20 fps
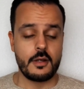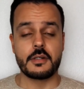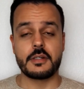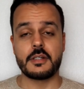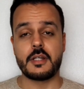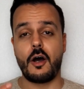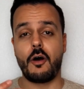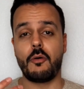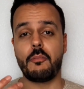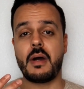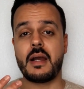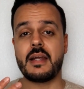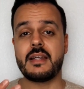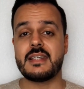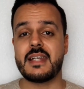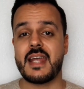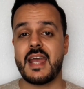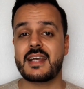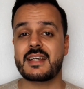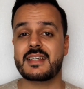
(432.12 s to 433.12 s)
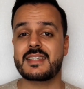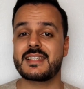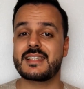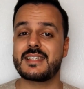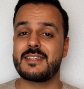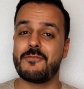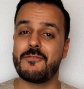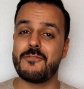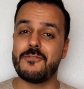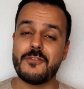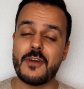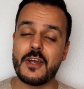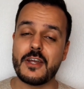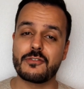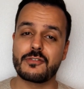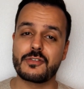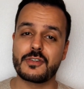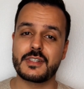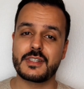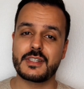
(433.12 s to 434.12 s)
Now my next
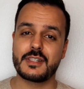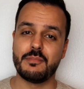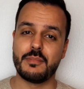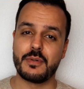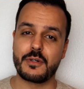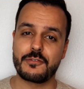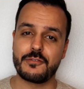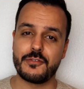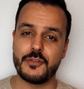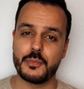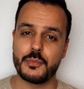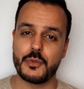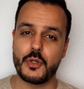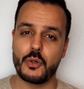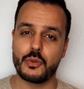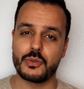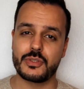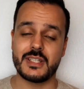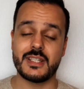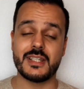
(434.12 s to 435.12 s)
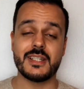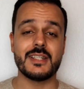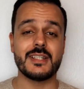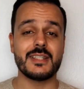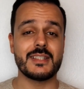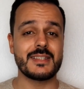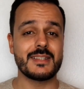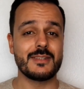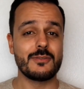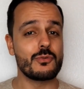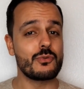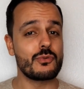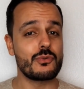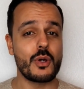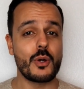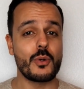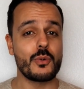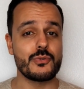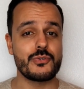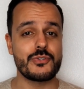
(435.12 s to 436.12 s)
favorite perfume note is
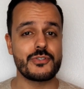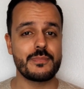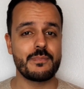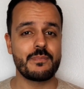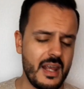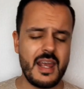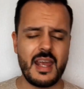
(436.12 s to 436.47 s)
rose.